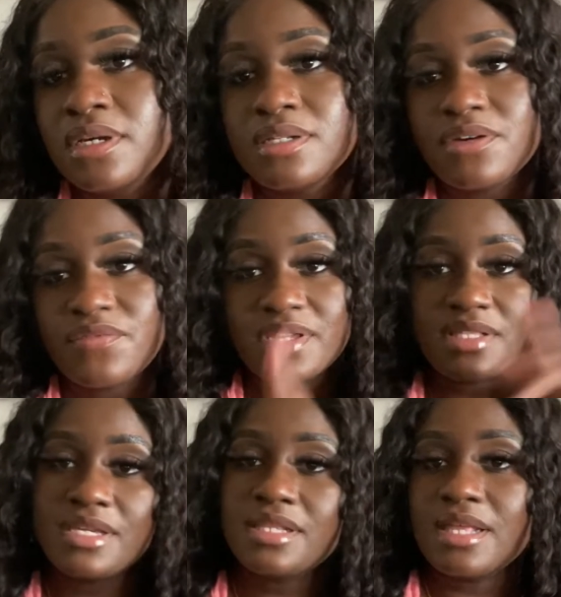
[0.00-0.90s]
Don't forget
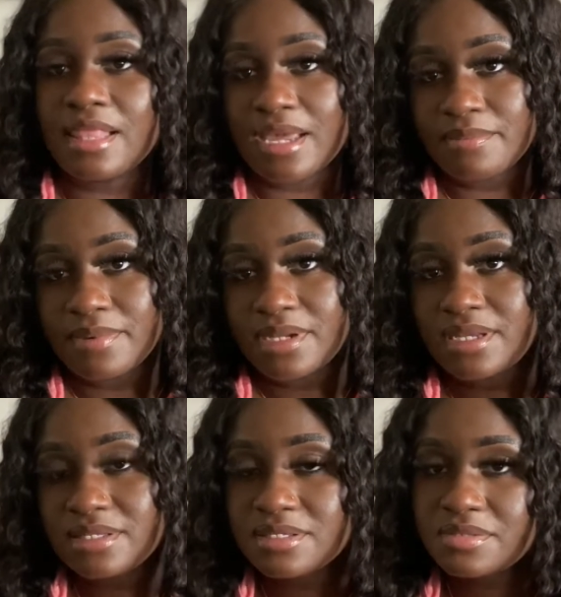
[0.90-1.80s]
to hit that like button
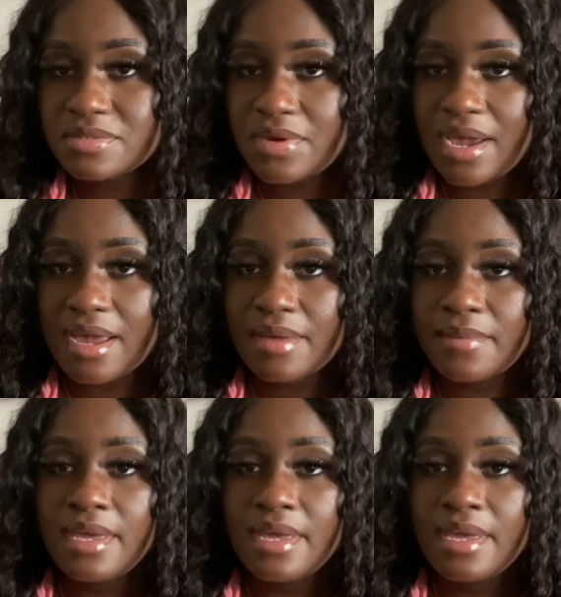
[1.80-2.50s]
and subscribe.